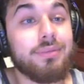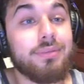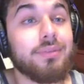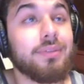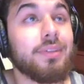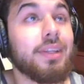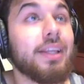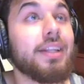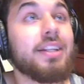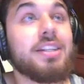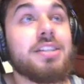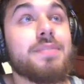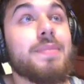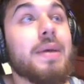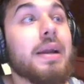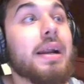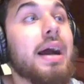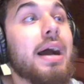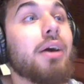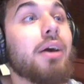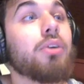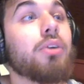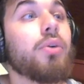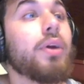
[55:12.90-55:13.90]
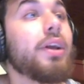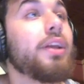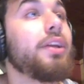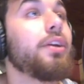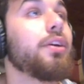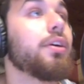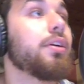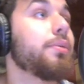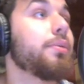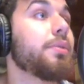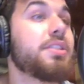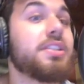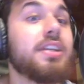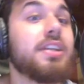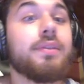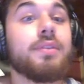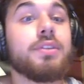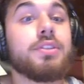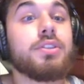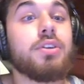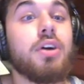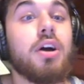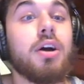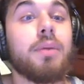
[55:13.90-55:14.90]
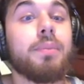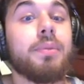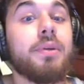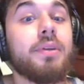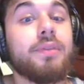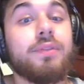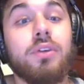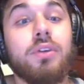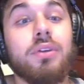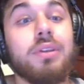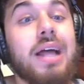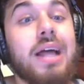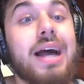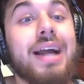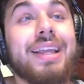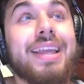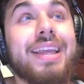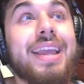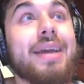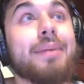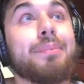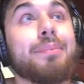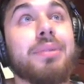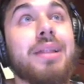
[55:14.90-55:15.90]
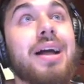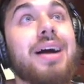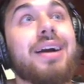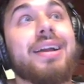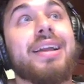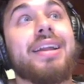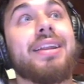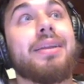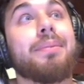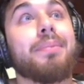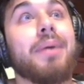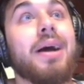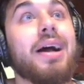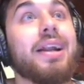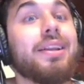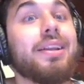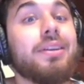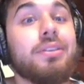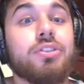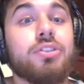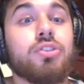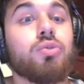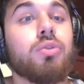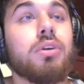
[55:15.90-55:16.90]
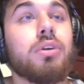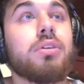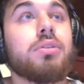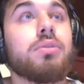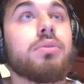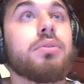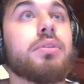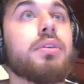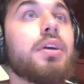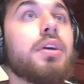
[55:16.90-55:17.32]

It doesn't matter how great your receivers are, but if your line can't block anybody, you're screwed.